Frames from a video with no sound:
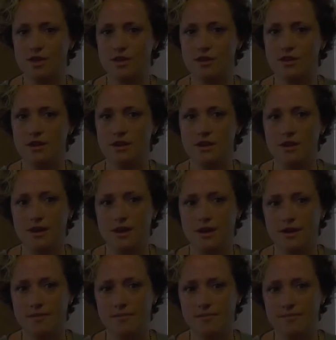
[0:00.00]
with
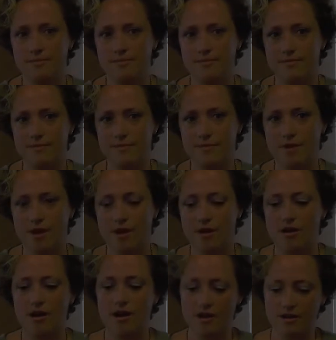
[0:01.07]

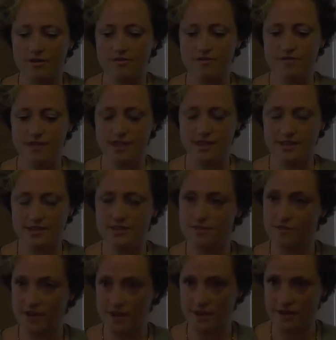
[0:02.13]
are of this
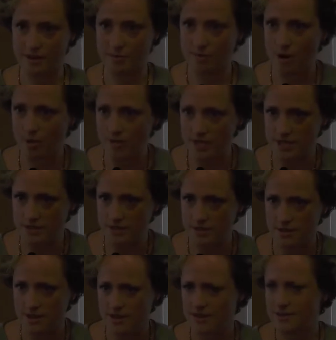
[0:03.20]
very moment.
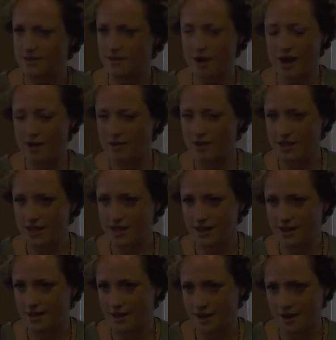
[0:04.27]
And so how could they
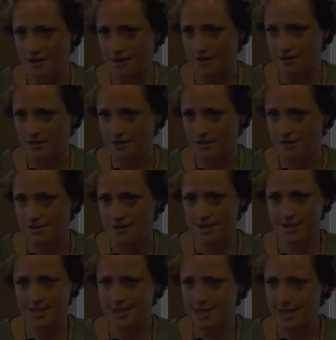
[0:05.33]
not
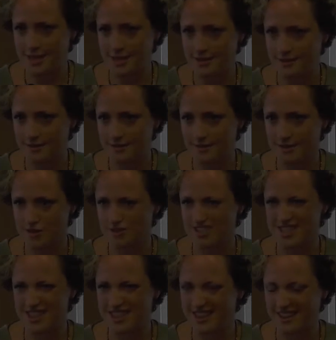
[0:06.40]
contain those
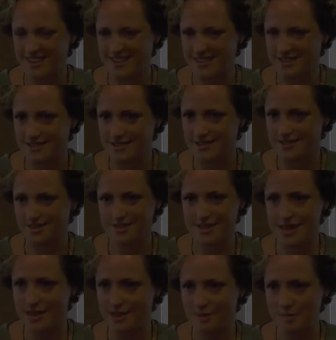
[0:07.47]
things, those
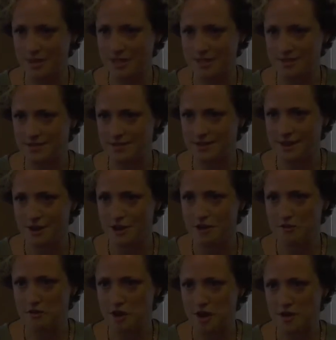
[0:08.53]
elements
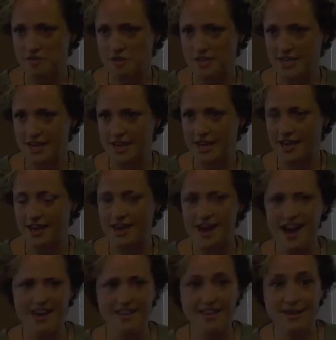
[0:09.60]
of our everyday?
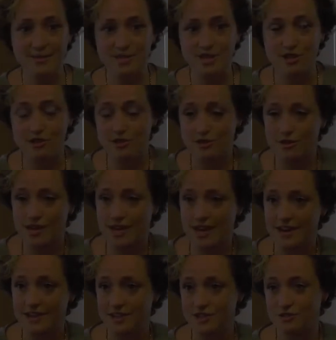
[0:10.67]
I think I'm still learning
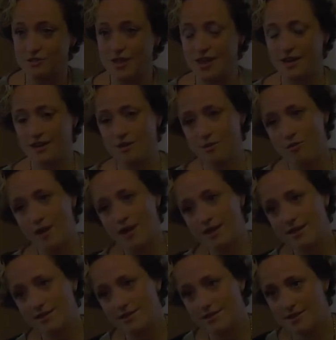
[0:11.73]
how to do that in a way
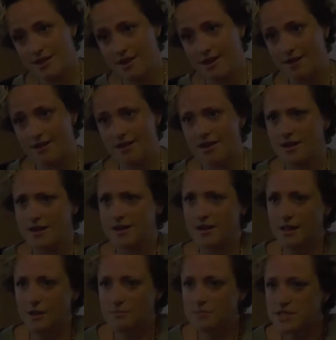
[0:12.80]
that's not
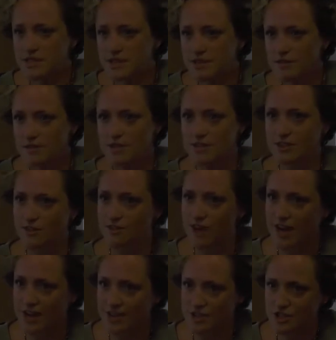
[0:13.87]
clumsy or
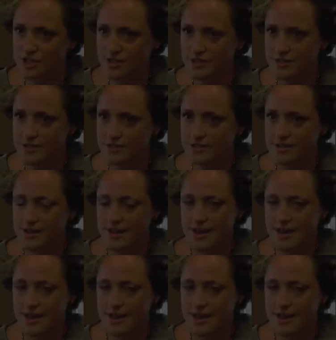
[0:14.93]
self-conscious,